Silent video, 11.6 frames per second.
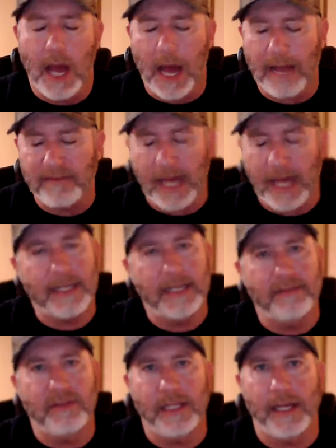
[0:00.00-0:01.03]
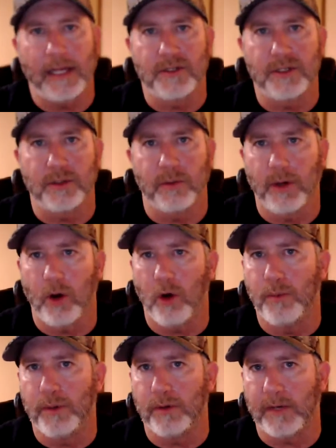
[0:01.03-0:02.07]
I've got to give the edge to an
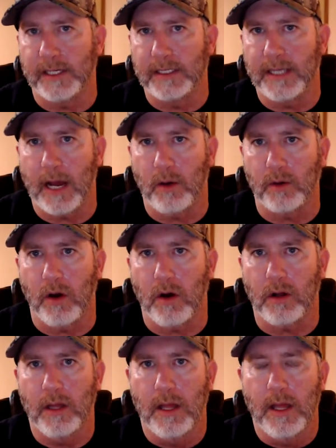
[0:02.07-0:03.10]
open reed cow call.